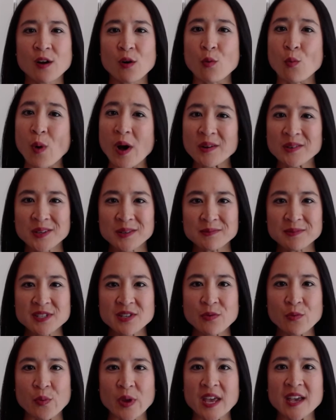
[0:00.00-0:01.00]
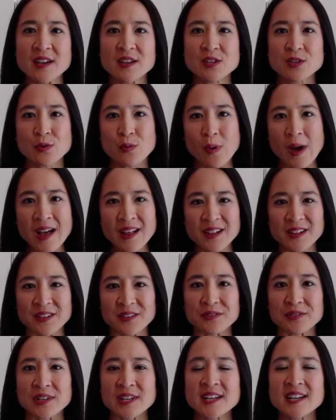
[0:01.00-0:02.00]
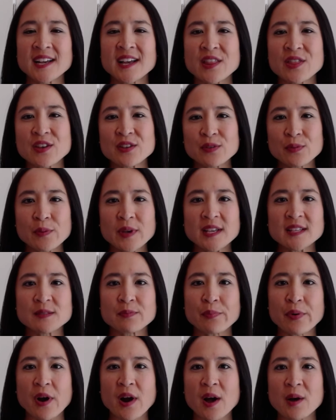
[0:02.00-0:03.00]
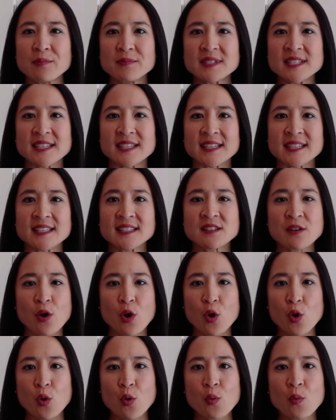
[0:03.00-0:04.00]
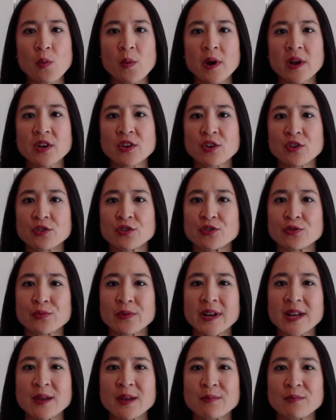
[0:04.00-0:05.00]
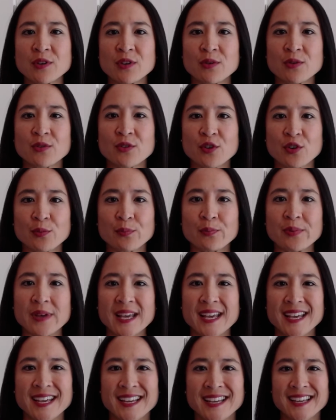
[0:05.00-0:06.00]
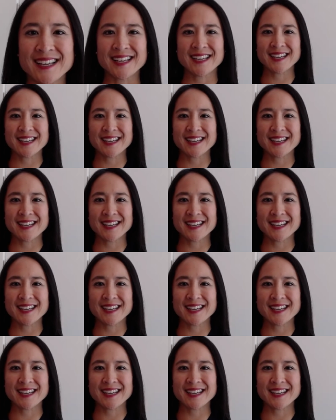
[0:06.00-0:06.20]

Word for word: Welcome to week 12. This week's prompt is Who would your dream user be?